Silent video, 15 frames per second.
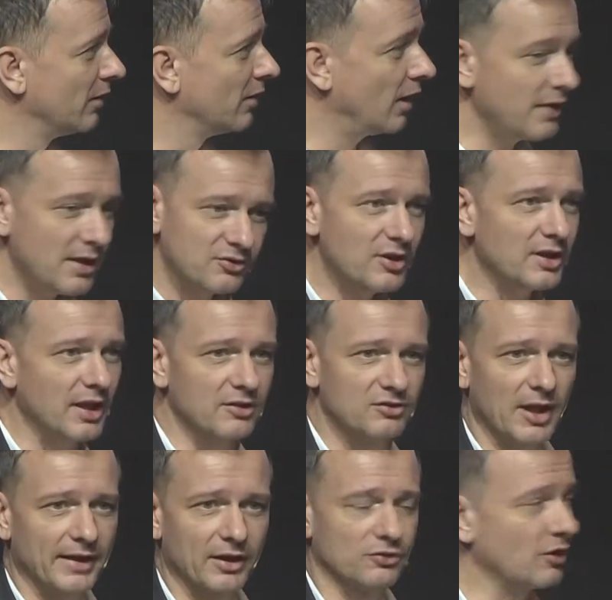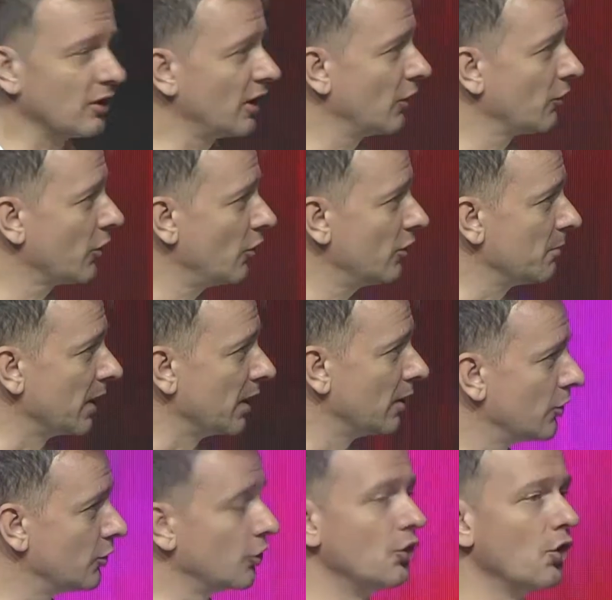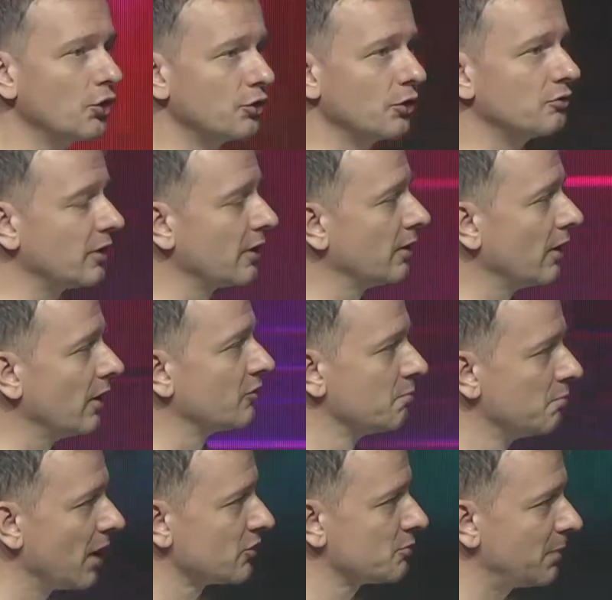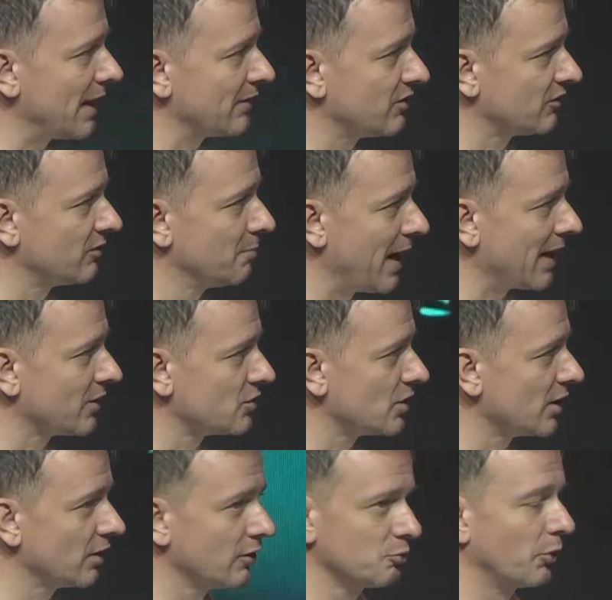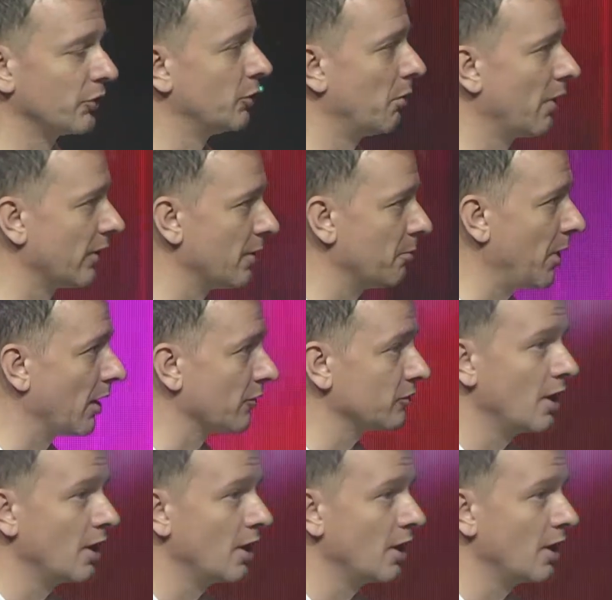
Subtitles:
And that's it. It's like a circular economy. You're not using as much plastics and packaging as what you were in the past.